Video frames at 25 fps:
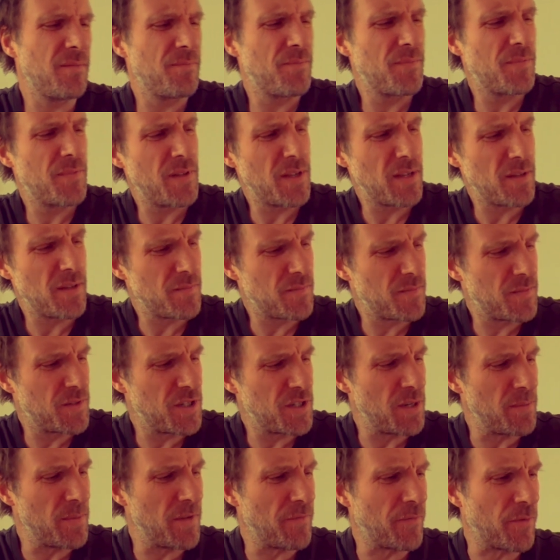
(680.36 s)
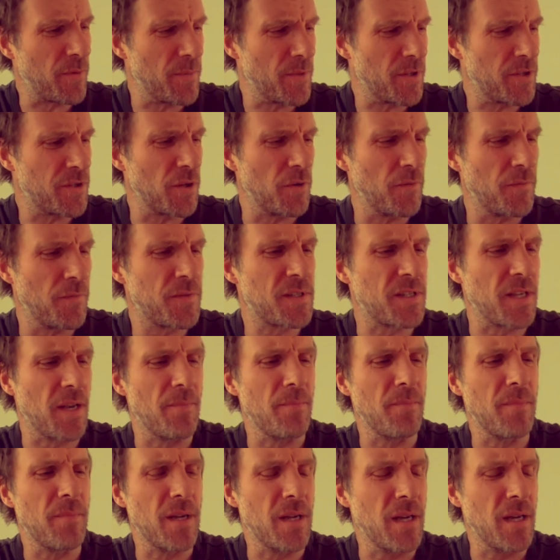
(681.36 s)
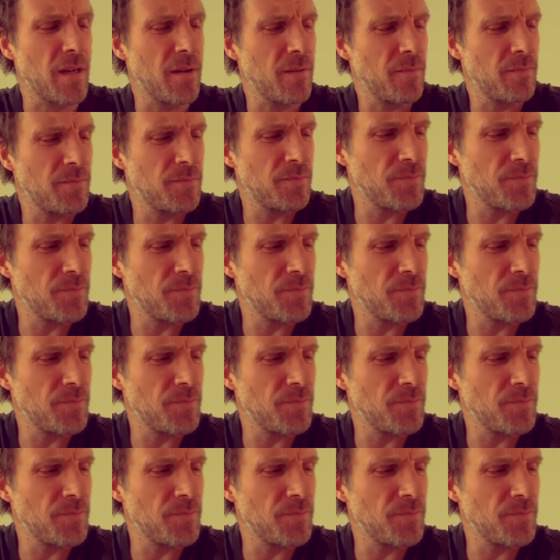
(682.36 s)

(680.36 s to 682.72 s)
think Jimmy from the Dove sent me it,